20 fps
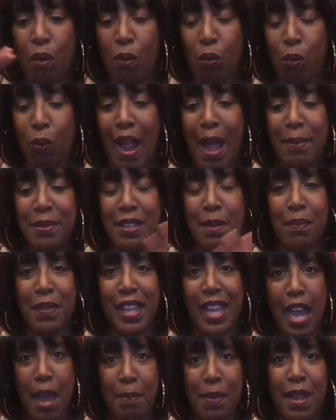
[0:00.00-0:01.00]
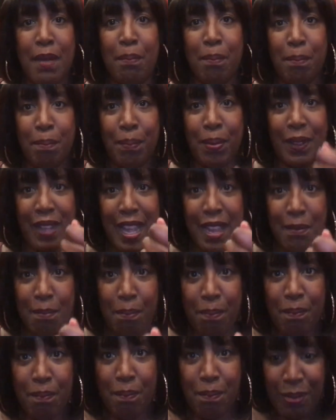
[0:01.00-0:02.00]
wrap something up and and
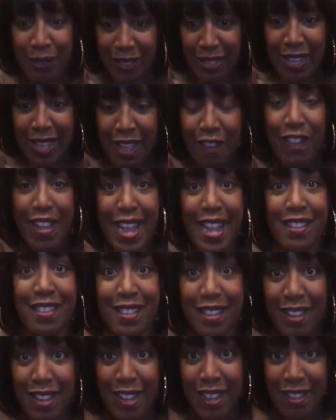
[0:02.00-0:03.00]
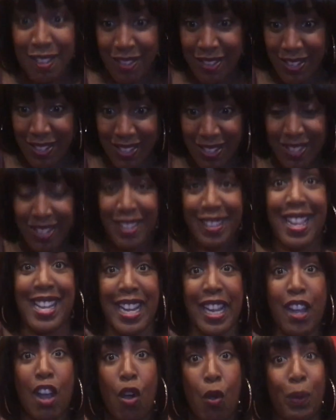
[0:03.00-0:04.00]
give it and and just let
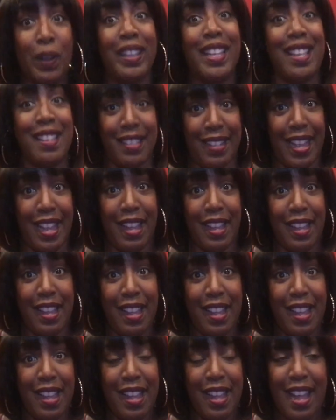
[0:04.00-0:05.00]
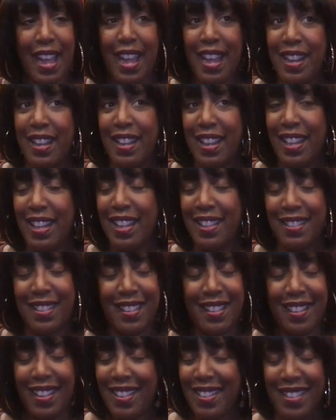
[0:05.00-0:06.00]
it go, release it and it's
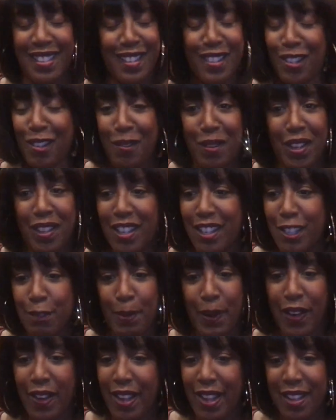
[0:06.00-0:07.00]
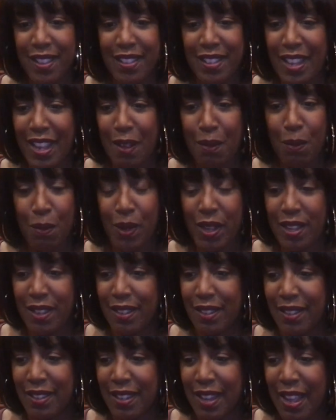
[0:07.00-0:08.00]
it's a surreal experience. It
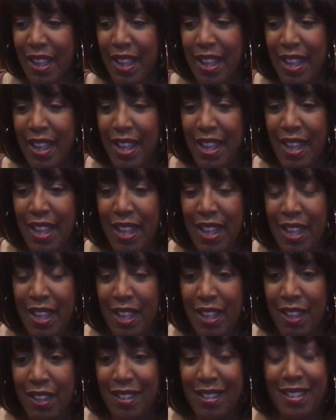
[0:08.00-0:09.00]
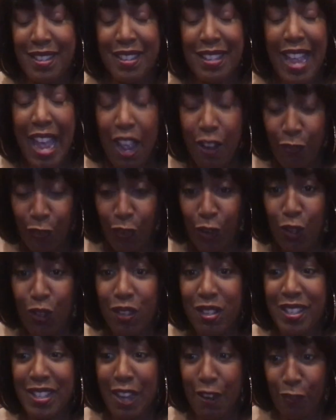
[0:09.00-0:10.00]
was several
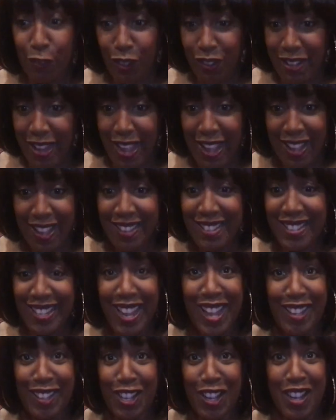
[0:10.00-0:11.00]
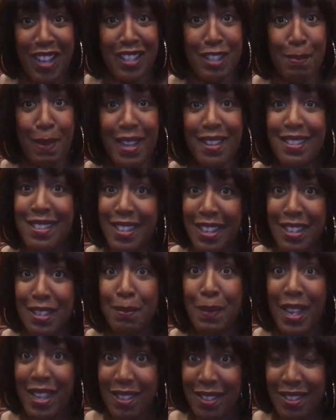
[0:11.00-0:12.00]
several days. It took us about six
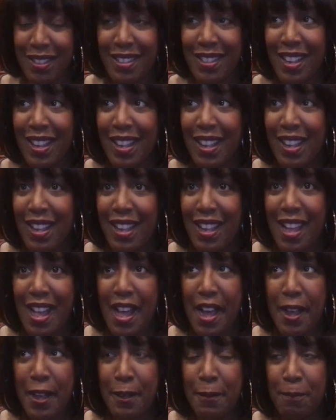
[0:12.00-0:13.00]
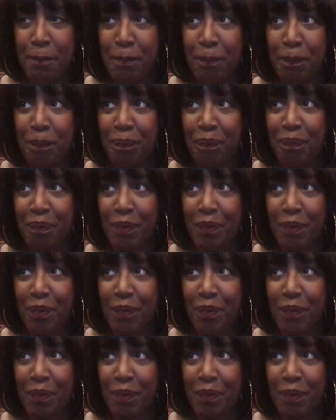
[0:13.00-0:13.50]
months. Um,